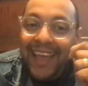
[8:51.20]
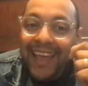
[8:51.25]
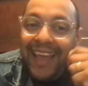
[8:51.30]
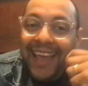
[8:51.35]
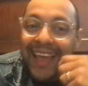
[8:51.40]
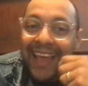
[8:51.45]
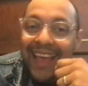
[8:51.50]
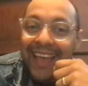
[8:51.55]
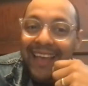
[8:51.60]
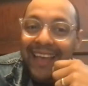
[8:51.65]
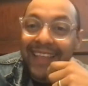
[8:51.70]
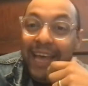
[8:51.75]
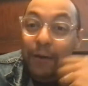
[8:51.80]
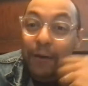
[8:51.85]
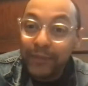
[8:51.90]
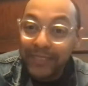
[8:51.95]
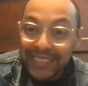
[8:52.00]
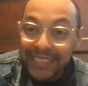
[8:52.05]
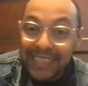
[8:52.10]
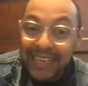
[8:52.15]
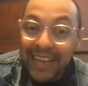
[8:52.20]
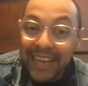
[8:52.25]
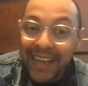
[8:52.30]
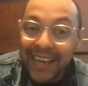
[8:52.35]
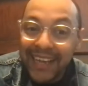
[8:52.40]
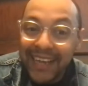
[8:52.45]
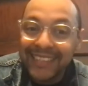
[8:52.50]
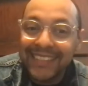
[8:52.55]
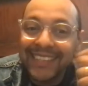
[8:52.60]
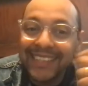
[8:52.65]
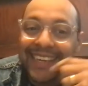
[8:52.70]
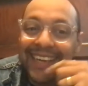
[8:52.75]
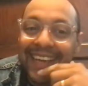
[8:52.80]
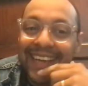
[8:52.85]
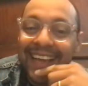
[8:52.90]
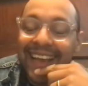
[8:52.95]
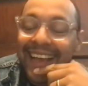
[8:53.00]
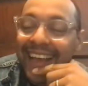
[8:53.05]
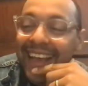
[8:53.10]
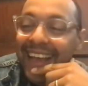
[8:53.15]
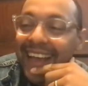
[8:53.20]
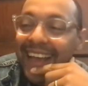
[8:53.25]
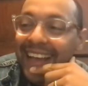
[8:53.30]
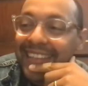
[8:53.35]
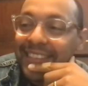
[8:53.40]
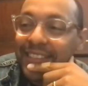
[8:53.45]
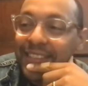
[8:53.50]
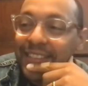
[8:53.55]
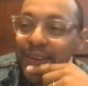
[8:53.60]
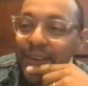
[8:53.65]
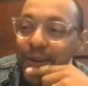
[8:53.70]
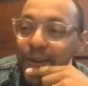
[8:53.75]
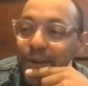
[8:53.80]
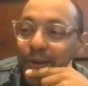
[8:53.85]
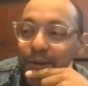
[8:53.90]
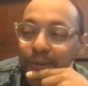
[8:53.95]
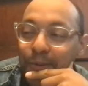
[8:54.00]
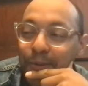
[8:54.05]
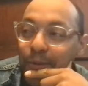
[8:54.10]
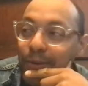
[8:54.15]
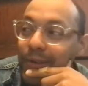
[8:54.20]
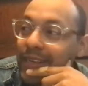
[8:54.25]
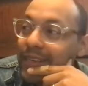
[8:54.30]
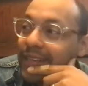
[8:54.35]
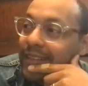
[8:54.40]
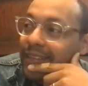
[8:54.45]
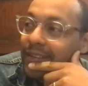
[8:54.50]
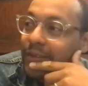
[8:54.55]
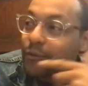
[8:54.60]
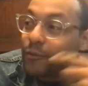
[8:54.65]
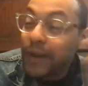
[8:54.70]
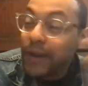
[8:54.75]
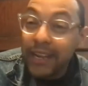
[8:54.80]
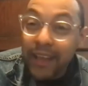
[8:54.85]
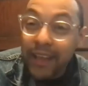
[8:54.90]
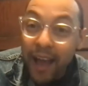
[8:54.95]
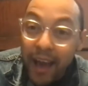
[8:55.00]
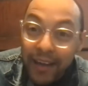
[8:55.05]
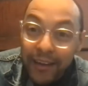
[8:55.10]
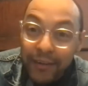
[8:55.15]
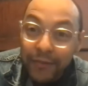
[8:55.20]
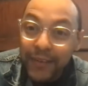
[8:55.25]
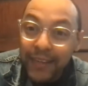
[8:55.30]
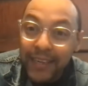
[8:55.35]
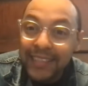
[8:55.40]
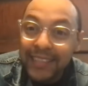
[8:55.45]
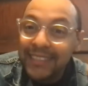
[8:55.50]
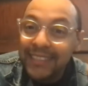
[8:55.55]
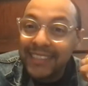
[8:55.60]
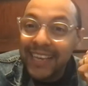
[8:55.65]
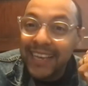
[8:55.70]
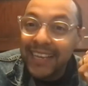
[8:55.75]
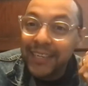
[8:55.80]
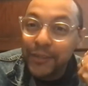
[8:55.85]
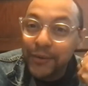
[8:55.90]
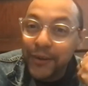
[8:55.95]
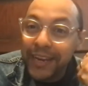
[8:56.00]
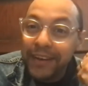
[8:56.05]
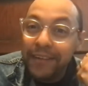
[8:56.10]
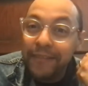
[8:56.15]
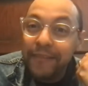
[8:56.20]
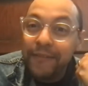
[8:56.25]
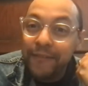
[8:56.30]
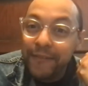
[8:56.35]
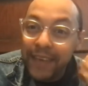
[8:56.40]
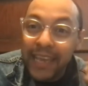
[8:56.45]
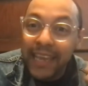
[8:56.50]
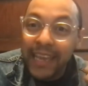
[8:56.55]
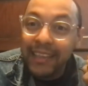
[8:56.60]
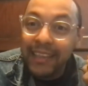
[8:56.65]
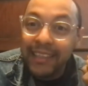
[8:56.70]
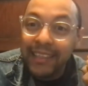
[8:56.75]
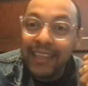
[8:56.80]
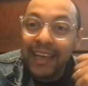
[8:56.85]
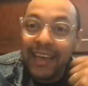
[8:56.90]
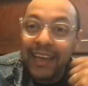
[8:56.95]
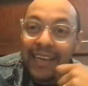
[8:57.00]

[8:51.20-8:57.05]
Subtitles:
And that was the ask. And so with great confidence and great faith,